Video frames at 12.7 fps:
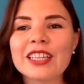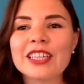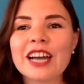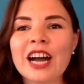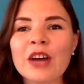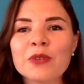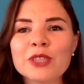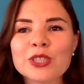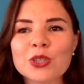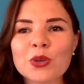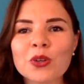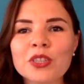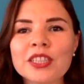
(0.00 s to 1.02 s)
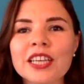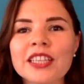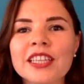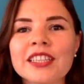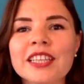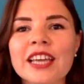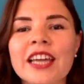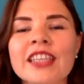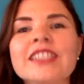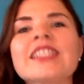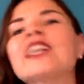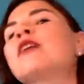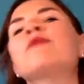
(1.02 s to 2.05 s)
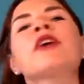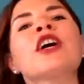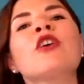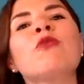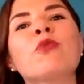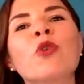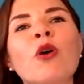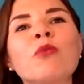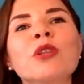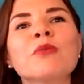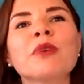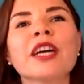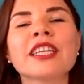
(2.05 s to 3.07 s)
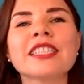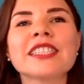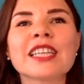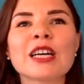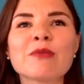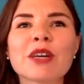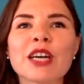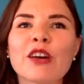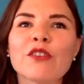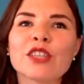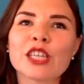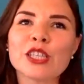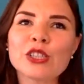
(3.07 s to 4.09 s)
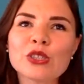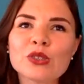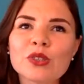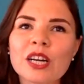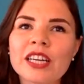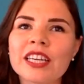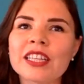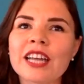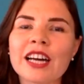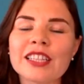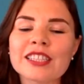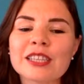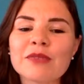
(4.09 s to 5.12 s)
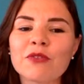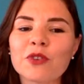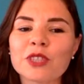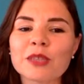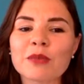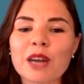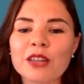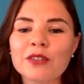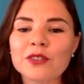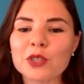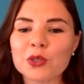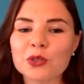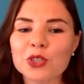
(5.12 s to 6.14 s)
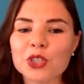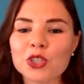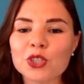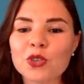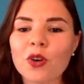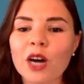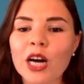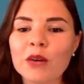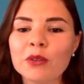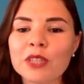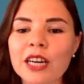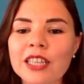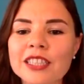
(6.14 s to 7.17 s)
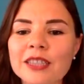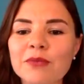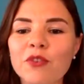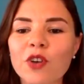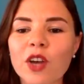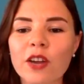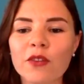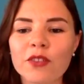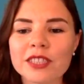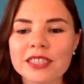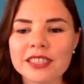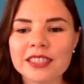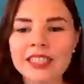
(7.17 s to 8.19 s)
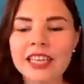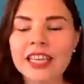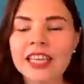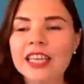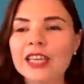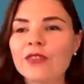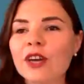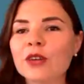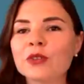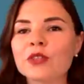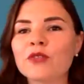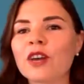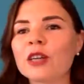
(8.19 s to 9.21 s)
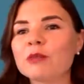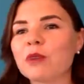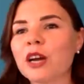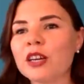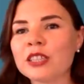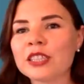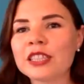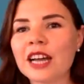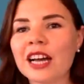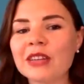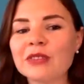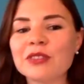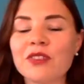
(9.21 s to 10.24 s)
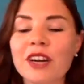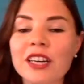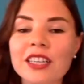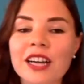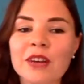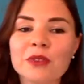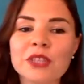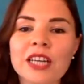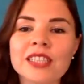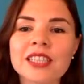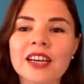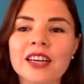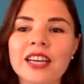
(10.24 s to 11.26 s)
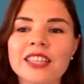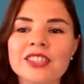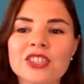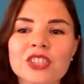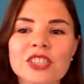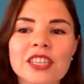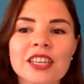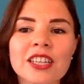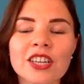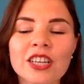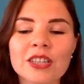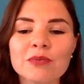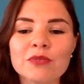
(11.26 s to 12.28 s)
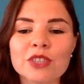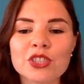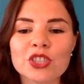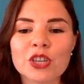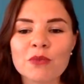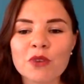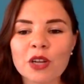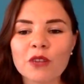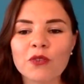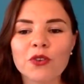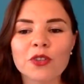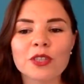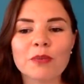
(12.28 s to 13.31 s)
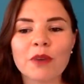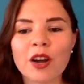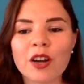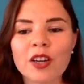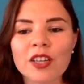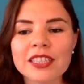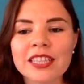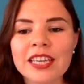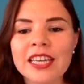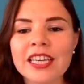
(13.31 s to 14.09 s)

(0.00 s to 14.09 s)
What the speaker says: I was told that anytime I have a problem, anytime I have an issue, I can ask him for some kind of solution. So I would ask him for everything. If I couldn't find parking, I would ask Archangel Chamuel for the parking.